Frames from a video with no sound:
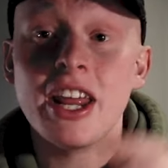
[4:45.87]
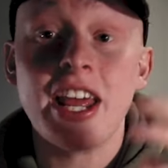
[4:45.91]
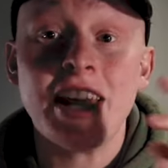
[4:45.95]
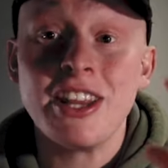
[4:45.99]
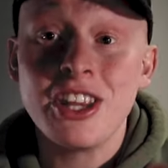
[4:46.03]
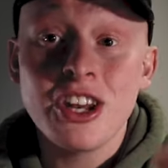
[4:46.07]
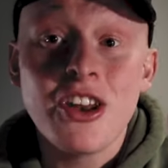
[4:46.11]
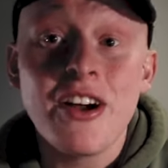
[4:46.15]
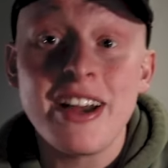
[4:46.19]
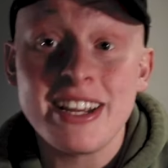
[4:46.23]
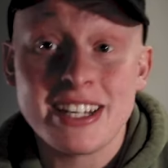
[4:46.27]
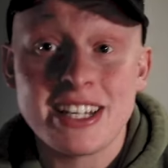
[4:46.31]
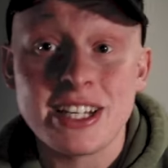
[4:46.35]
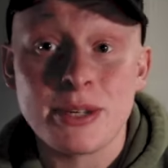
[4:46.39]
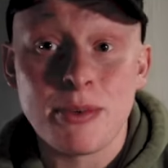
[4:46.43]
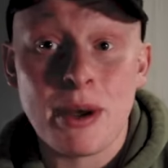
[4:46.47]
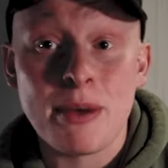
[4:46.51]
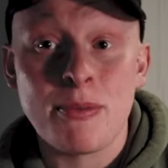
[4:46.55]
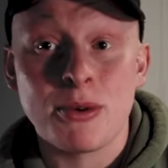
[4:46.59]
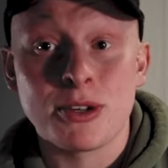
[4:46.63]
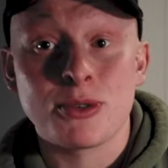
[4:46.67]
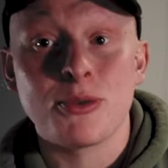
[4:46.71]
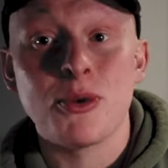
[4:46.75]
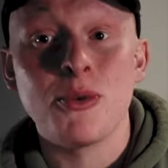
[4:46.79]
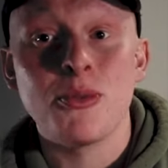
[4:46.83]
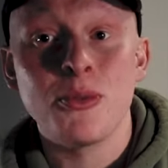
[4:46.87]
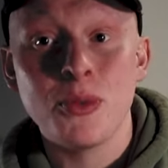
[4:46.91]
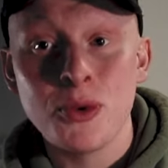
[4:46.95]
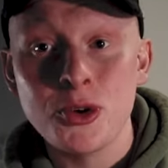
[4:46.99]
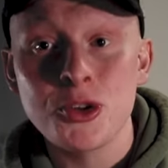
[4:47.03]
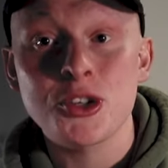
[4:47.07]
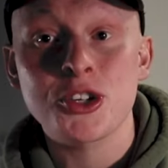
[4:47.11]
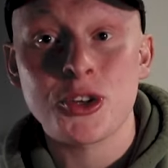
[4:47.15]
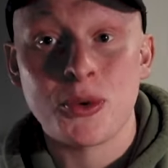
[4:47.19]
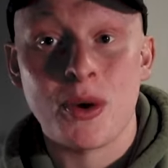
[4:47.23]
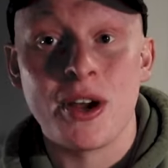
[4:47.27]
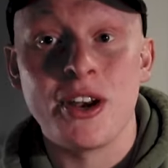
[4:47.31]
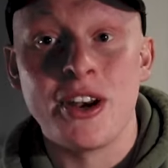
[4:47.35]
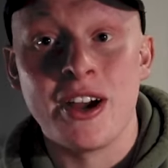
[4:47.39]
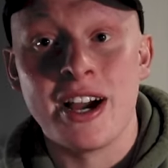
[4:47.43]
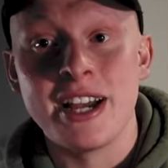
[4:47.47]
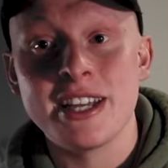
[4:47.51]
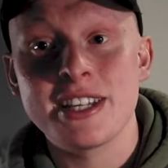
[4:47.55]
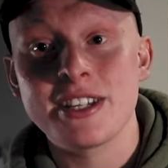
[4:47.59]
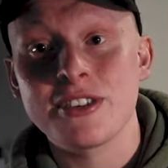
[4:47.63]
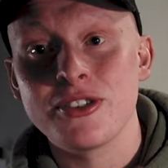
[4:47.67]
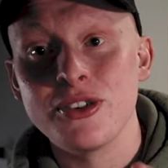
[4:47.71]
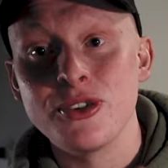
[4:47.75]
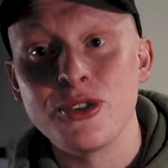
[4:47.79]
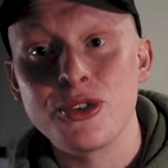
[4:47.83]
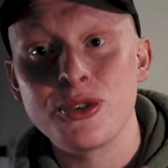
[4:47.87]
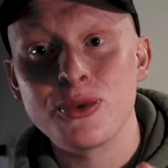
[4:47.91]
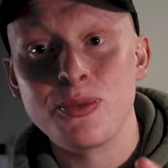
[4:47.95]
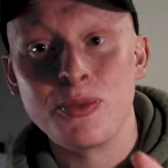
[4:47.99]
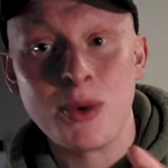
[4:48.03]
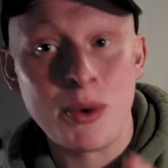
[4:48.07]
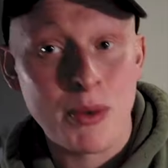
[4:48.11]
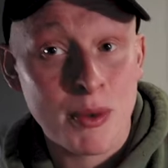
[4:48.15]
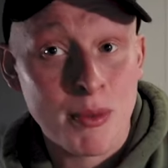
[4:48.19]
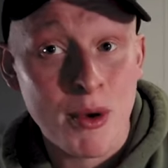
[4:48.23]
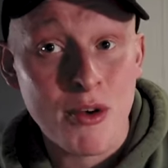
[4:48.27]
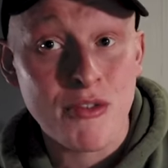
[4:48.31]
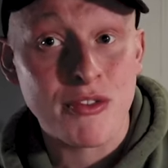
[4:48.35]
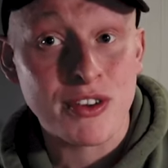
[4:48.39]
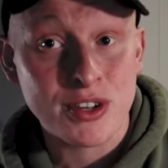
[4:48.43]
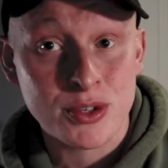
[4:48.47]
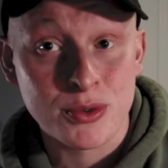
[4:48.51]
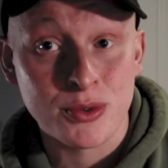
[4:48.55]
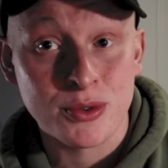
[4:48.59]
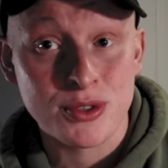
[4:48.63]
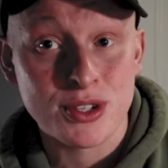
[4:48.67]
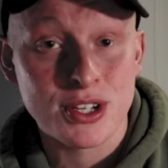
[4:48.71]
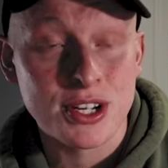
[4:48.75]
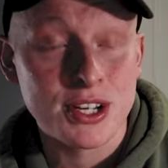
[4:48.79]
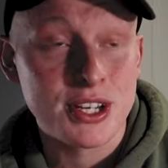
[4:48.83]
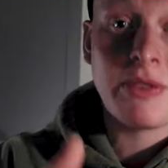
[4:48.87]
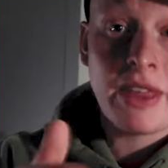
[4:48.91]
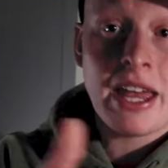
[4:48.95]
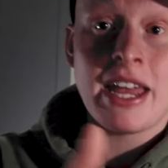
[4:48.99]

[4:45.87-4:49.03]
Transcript: in the nicest way possible was quite nice because we were both exhausted.